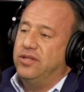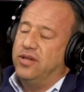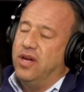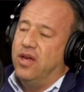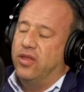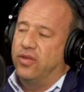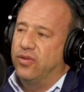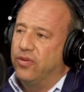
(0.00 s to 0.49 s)
Just
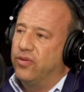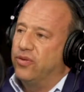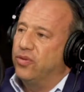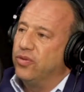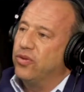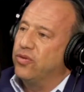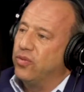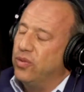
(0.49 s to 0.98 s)

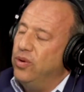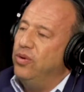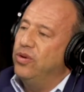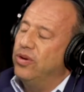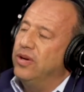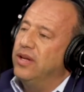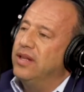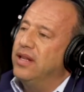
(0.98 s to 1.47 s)
through
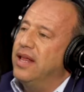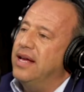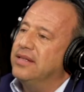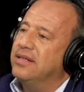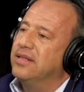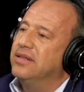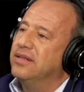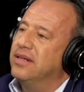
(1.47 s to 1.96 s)
learning the lesson.
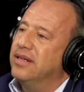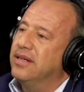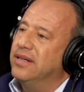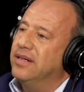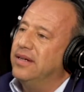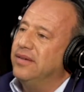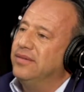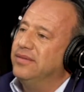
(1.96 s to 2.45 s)
Can't you just
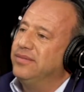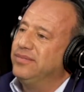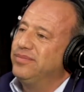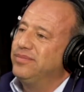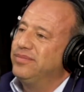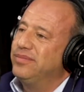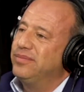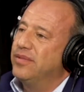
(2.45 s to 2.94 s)
choose your
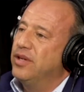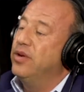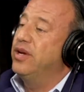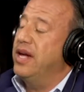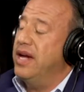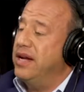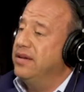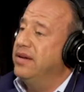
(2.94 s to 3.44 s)
truth? You
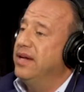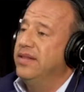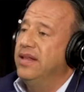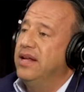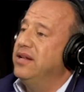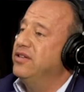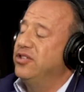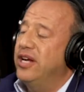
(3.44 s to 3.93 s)
can, and
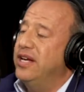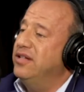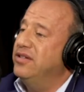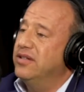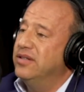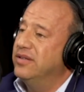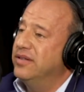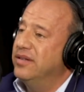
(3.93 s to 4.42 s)
then it
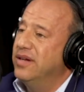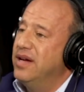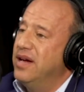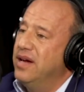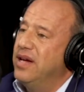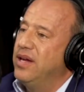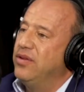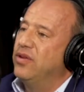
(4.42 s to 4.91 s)
changes.
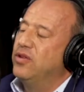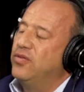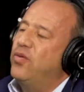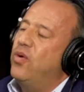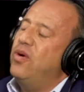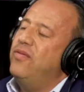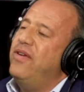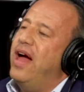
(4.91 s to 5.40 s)
It, there's
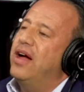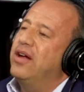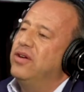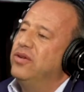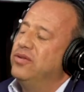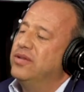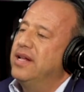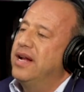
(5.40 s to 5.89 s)
four
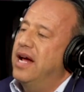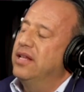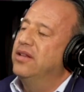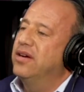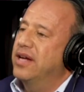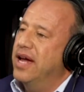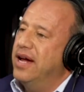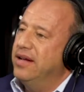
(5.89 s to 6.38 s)
values that I
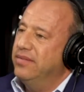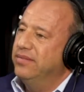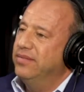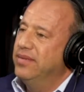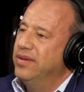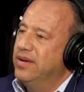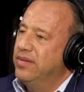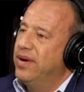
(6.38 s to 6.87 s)
look at
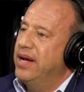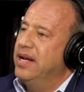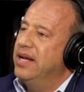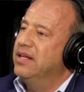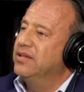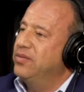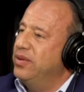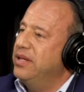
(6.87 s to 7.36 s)
right?
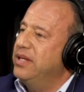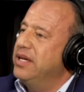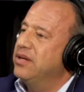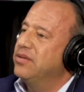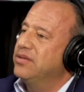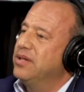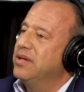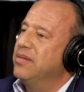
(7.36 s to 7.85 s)
And it's really
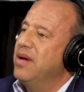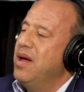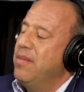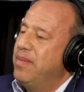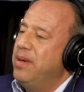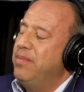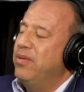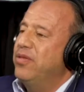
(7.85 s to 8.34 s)
interesting.
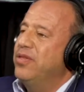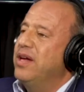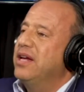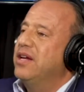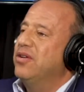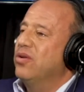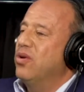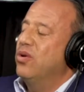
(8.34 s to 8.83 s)
People
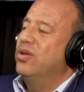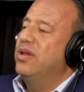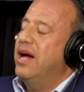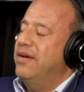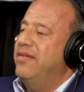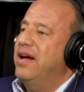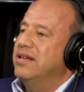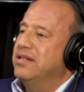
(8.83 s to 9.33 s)
think your whole
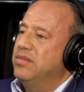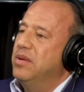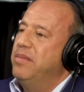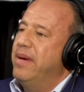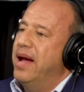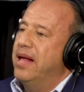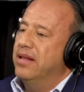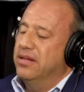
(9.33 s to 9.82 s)
life has to be
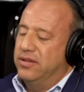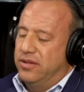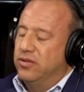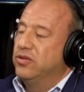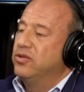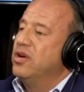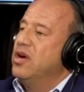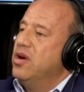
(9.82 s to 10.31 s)
balanced.
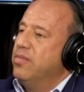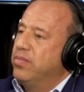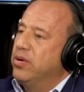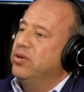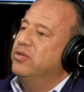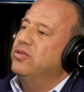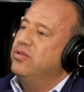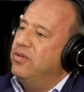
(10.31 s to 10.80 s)
There's
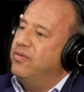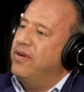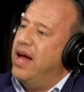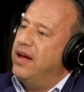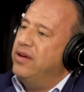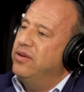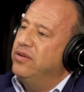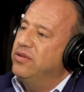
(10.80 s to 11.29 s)
personal
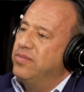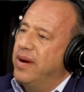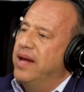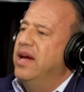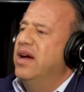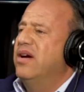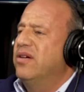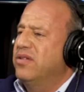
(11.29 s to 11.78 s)
values,
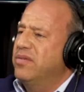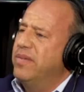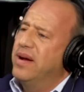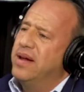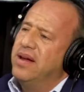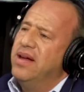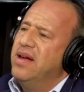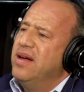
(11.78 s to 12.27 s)
my health,
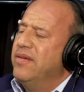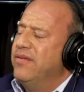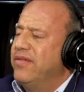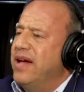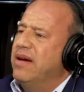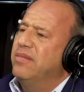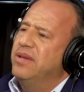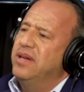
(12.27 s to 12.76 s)
my
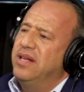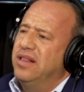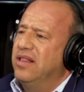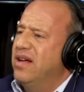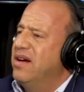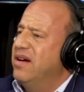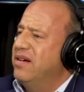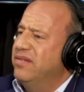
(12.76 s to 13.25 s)
family,
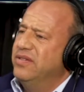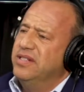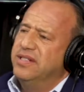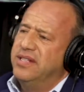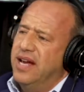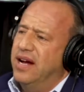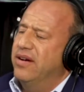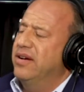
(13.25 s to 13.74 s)
love,
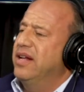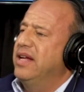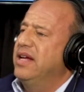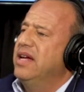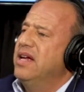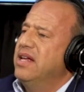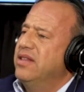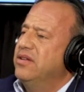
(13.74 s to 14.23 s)

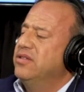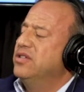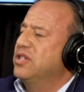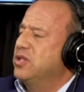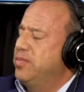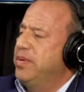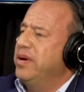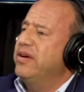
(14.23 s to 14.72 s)
integrity. There's
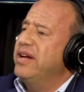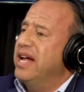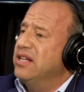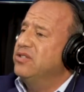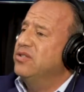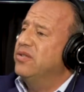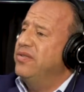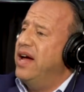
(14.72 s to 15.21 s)

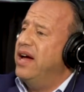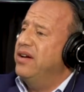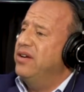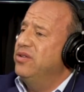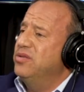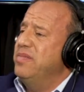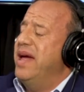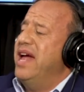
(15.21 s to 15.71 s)
experiential
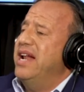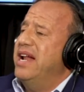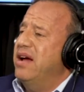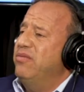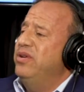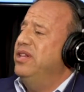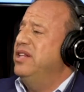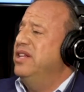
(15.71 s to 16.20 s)
values. Man, I
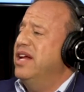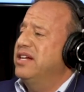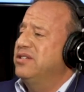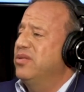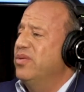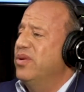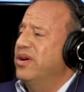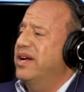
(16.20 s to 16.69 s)
really like
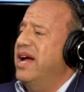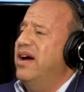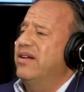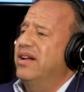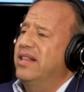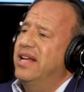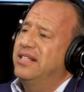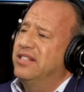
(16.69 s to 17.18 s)
to work
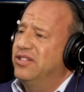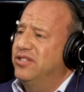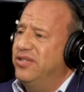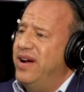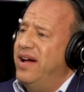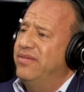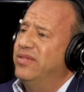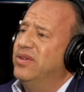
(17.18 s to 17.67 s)
out. I like to
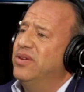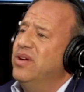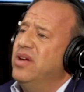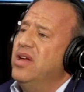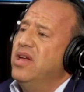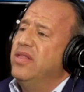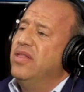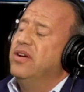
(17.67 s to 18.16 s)
travel.
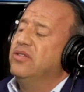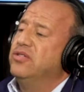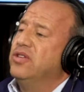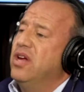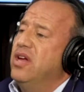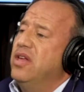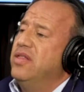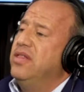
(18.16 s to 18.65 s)

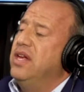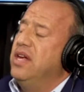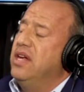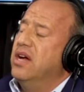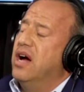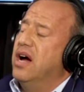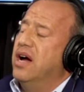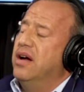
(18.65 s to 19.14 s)
There's the
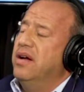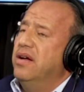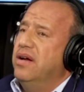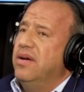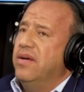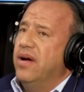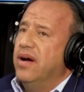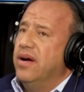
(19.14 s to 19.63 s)
uh,
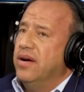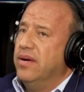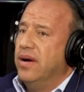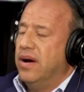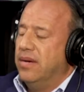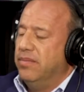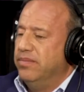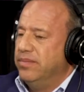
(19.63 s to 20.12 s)

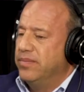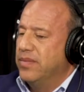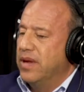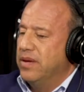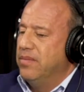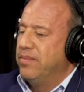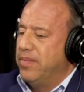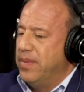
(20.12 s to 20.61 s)
um,
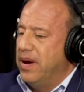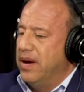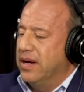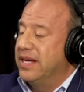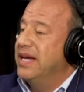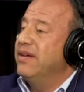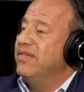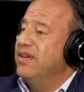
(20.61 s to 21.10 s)
uh,
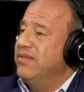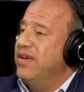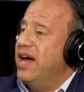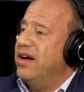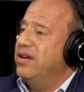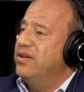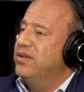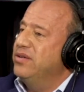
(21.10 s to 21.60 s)
giving
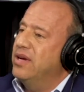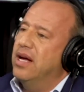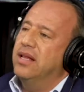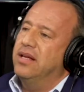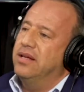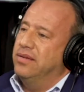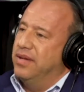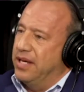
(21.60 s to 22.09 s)
values,
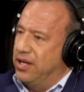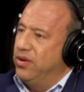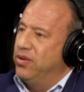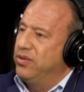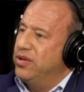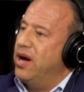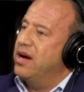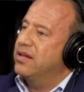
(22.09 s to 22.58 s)
uh, like
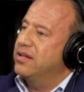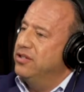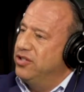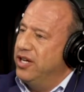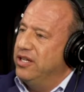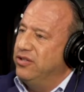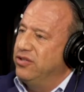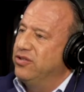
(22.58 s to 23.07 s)
you talk to
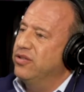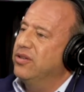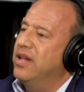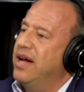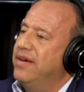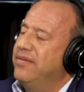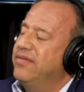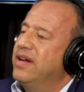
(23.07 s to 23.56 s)
change your yeah.
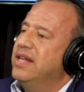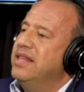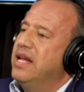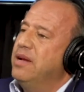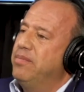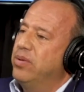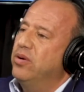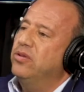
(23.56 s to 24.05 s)
life, and
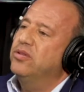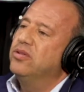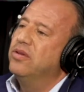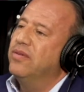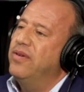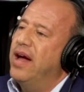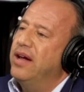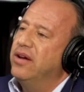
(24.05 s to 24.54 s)
then
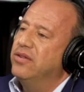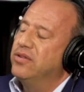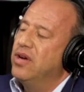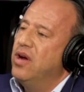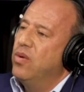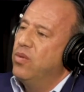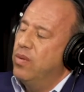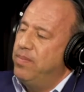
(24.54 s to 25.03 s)
personal values.
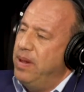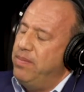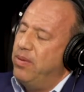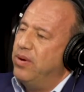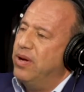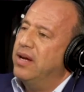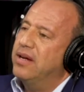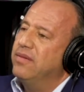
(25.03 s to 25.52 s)
Where
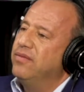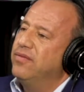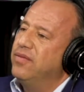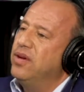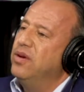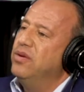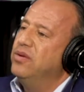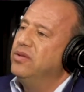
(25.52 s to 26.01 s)
people get
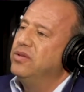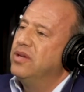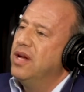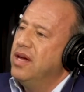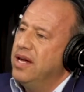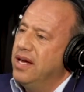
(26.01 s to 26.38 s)
confused